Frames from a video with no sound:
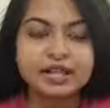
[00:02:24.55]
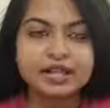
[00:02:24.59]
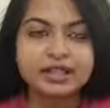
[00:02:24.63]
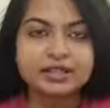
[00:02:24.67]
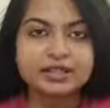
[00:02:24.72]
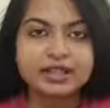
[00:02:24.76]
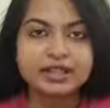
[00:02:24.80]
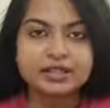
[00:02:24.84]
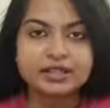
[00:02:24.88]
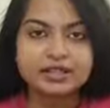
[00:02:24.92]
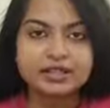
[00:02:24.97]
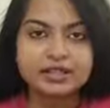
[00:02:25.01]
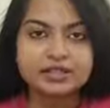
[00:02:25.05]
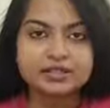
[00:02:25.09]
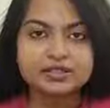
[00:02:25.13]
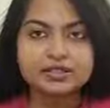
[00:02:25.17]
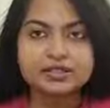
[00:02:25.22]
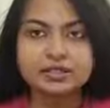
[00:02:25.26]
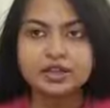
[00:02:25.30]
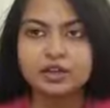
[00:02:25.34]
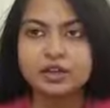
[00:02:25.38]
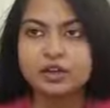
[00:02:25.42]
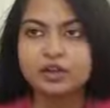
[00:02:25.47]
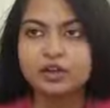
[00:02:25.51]
That is,
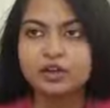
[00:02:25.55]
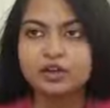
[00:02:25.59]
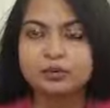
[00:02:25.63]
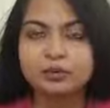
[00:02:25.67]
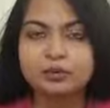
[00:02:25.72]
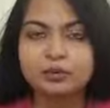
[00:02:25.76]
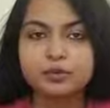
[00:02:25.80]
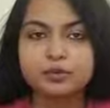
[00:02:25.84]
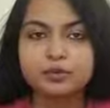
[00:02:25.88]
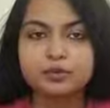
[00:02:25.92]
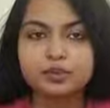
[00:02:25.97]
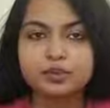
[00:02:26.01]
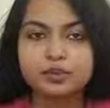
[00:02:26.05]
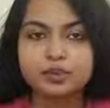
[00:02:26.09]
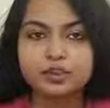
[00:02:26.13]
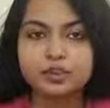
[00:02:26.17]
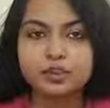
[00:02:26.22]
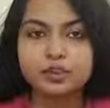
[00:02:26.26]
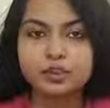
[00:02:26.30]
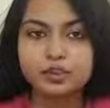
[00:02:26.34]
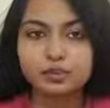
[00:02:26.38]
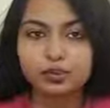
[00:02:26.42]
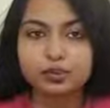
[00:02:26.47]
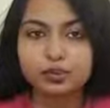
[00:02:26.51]
a
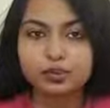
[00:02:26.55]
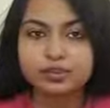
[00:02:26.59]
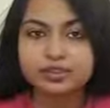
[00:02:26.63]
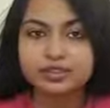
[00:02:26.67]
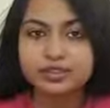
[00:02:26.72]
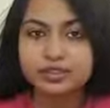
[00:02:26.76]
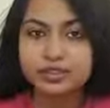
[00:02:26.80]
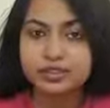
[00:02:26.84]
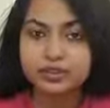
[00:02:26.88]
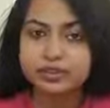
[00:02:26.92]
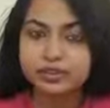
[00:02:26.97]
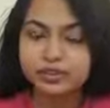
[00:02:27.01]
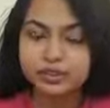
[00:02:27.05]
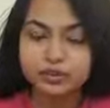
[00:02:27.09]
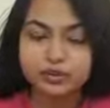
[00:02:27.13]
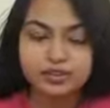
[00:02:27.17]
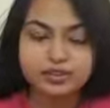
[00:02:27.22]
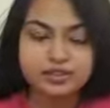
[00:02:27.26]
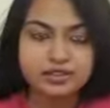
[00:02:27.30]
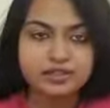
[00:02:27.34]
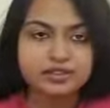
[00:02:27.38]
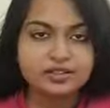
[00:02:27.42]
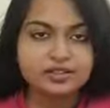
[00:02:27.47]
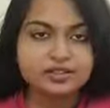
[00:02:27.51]
computer, you will take your
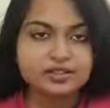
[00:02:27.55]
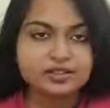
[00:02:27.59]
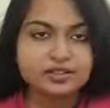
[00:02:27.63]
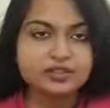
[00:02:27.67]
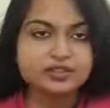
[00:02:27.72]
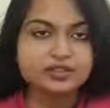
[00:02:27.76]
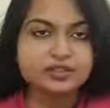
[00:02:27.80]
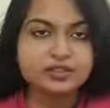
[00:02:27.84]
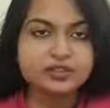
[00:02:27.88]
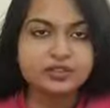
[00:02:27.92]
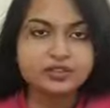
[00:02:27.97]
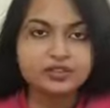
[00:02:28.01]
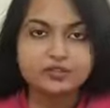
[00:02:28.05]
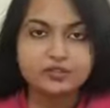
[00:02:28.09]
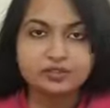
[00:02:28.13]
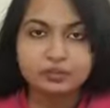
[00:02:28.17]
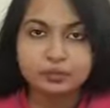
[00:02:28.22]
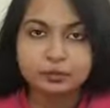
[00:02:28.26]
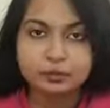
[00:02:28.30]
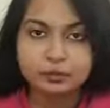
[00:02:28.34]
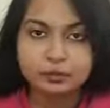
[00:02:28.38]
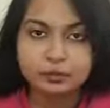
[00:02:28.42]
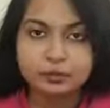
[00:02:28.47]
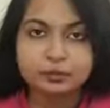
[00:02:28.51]
test in front of a
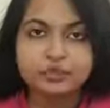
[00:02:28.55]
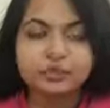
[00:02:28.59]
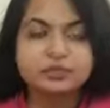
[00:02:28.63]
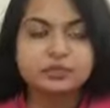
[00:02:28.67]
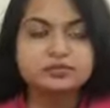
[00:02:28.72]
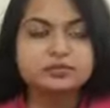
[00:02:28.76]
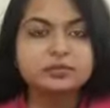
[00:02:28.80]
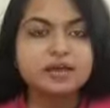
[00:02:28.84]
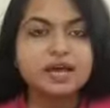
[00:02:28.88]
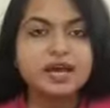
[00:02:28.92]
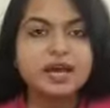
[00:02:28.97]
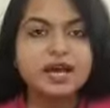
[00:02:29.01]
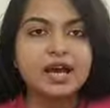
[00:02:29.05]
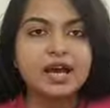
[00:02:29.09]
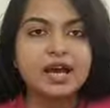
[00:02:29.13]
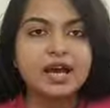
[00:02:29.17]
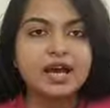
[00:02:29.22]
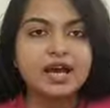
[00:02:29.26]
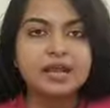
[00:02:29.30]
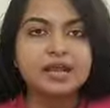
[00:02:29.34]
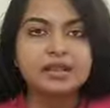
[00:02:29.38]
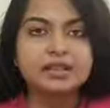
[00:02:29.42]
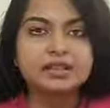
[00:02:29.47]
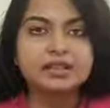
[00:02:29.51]
computer,
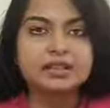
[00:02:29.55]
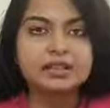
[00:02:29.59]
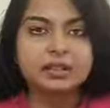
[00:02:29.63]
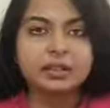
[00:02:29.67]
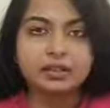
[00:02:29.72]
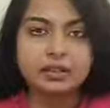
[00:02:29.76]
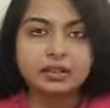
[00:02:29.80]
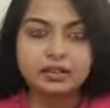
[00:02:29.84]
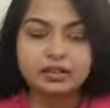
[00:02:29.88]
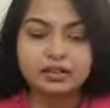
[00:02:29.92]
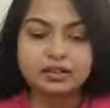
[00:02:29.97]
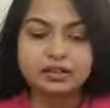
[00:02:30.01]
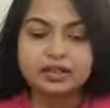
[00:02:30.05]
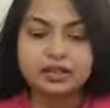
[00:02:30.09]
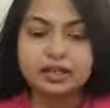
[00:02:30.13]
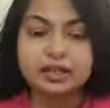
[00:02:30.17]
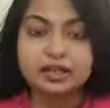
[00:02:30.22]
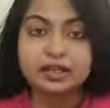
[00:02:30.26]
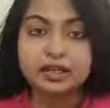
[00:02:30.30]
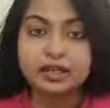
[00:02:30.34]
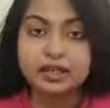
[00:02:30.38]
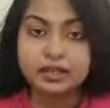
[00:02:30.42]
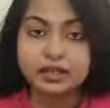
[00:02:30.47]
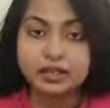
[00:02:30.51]
and
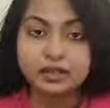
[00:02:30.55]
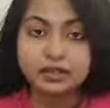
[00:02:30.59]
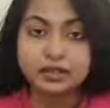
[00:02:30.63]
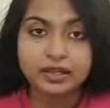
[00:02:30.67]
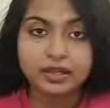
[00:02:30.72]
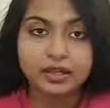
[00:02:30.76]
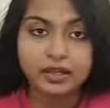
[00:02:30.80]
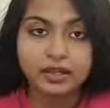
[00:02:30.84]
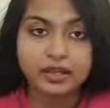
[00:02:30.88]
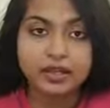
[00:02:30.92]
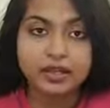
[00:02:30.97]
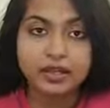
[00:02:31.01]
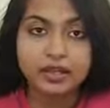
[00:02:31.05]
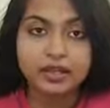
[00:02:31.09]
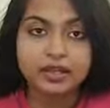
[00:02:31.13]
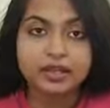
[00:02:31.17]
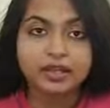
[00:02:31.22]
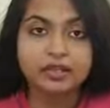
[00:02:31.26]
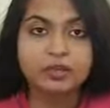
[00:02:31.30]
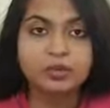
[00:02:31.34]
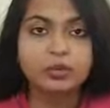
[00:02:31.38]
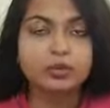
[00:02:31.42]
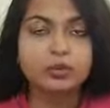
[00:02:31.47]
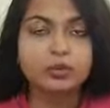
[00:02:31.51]
an
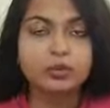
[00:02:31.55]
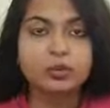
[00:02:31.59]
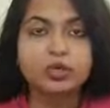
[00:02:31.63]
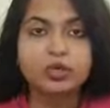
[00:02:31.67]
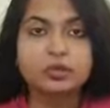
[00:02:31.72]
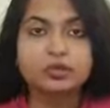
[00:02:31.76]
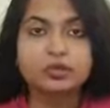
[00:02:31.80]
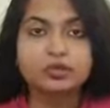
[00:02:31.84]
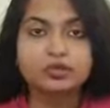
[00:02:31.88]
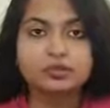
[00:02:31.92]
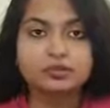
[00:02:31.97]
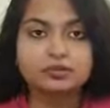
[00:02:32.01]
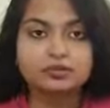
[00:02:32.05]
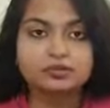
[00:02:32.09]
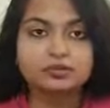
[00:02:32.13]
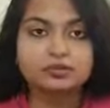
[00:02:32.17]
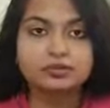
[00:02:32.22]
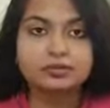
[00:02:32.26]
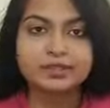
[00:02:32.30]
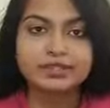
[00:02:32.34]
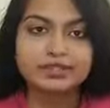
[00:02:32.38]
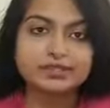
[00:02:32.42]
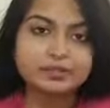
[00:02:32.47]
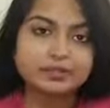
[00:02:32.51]
AI will
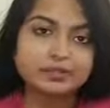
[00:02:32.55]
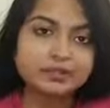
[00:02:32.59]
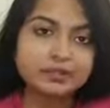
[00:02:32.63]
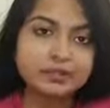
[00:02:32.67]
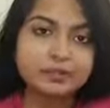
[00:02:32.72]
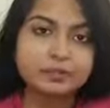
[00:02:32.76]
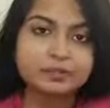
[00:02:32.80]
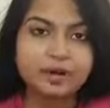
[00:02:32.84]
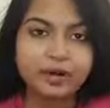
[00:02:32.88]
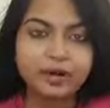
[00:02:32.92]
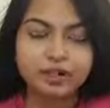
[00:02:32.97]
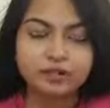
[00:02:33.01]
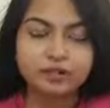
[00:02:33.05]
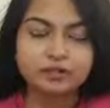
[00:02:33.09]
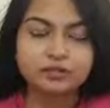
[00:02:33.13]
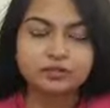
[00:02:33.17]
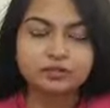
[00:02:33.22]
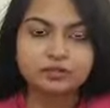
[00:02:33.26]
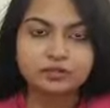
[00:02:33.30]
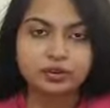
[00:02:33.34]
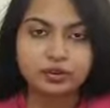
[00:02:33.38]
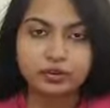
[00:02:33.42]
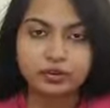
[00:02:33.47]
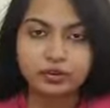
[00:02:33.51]
basically mark
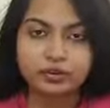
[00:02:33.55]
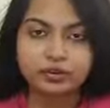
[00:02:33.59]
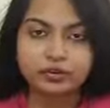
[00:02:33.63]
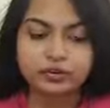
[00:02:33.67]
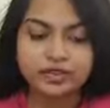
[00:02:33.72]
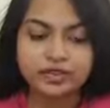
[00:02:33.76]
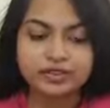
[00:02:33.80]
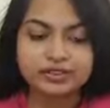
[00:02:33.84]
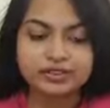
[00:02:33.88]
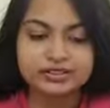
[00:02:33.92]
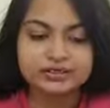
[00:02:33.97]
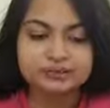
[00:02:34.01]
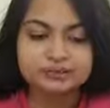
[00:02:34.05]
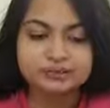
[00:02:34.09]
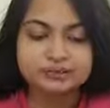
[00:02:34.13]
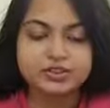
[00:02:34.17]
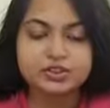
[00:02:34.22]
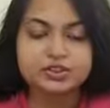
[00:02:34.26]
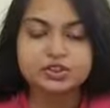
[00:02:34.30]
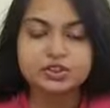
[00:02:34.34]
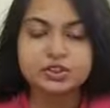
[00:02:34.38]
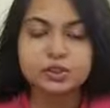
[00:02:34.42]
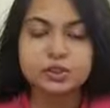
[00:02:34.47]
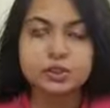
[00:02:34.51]
your grades.
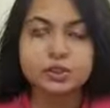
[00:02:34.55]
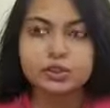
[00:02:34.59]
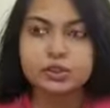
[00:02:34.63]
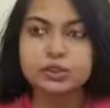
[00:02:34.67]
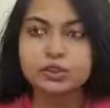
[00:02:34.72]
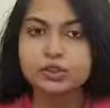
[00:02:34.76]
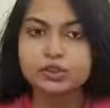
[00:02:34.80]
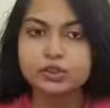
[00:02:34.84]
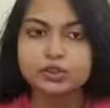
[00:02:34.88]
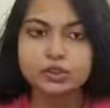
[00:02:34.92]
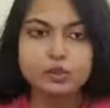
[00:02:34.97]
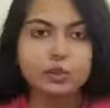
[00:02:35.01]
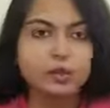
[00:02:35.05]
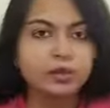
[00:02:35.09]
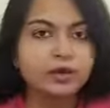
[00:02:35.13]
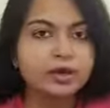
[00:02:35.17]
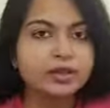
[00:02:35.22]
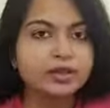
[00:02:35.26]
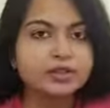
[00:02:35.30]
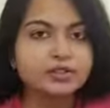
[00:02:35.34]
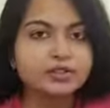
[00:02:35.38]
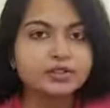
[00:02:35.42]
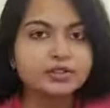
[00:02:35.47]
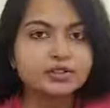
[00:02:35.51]
So your
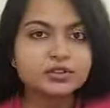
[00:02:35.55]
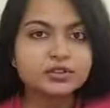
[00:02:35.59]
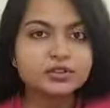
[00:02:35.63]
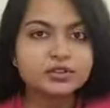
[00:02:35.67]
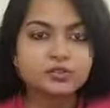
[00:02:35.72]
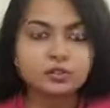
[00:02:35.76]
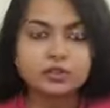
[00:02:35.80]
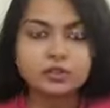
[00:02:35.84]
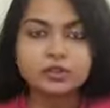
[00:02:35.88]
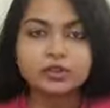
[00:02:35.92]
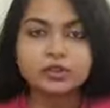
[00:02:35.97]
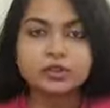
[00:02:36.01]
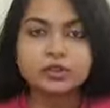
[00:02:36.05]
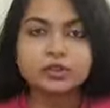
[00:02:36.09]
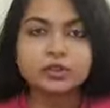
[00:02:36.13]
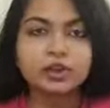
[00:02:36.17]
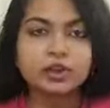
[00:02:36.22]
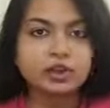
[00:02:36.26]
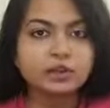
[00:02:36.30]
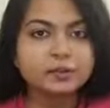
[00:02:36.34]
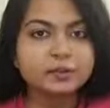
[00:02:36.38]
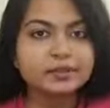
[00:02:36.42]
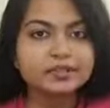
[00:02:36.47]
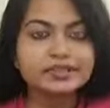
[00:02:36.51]
answers will
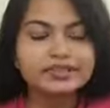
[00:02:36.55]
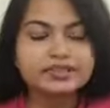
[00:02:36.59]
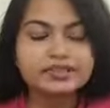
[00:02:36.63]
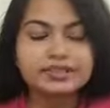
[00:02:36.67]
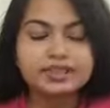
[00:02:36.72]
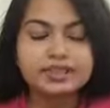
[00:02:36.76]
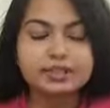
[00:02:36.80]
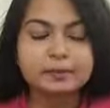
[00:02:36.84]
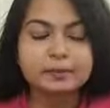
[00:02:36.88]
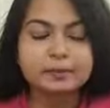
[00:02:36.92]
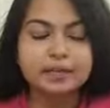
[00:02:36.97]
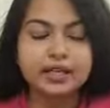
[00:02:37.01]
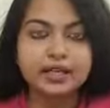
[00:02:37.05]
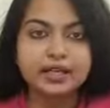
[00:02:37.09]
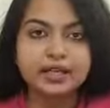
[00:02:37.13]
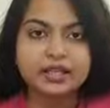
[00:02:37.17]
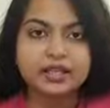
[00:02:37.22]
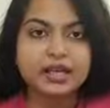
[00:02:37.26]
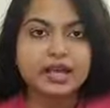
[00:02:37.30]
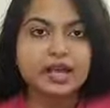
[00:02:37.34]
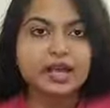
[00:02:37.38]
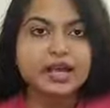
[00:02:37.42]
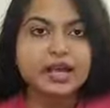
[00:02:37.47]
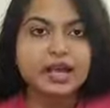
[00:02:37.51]
not be seen by
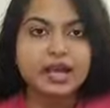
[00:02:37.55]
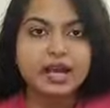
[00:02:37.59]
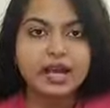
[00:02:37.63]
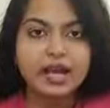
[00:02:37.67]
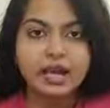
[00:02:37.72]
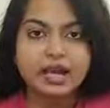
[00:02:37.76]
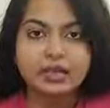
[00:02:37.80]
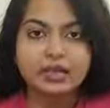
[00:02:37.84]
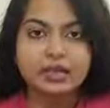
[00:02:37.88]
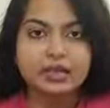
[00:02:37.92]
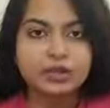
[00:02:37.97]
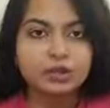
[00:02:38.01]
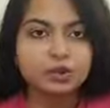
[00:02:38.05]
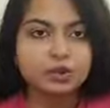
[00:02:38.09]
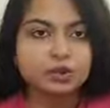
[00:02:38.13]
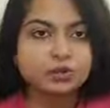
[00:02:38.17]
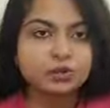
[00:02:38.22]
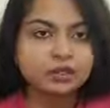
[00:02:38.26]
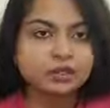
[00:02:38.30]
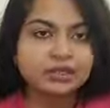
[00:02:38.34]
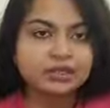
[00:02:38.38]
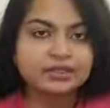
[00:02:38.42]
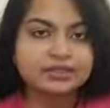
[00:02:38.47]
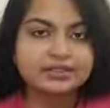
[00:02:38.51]
any
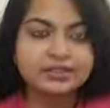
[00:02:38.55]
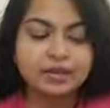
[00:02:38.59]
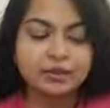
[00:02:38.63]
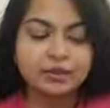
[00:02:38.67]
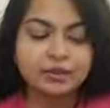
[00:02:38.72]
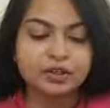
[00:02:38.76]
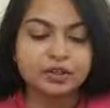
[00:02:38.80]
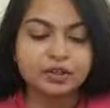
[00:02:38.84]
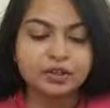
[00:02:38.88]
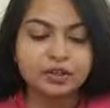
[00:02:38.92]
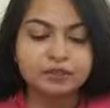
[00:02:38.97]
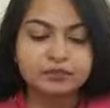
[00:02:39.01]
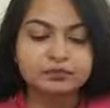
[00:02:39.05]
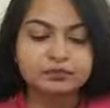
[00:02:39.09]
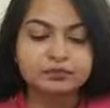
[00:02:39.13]
human examiner.